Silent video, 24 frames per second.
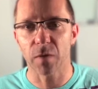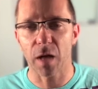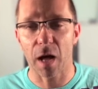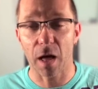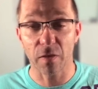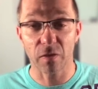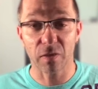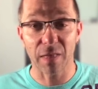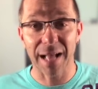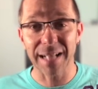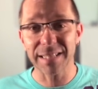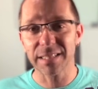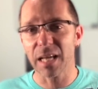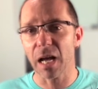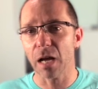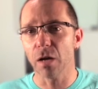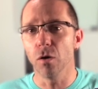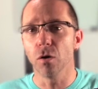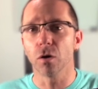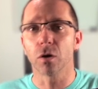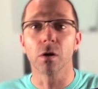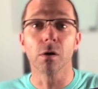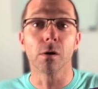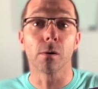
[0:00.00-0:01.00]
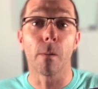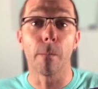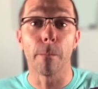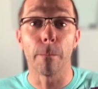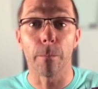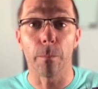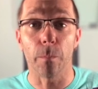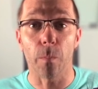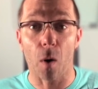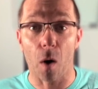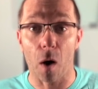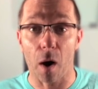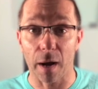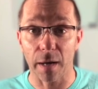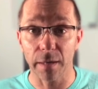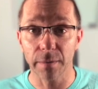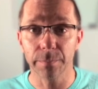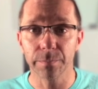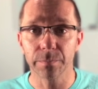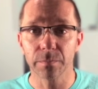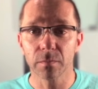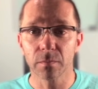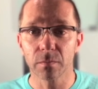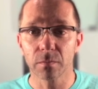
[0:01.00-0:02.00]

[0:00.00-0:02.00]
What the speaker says: And that's how you can combine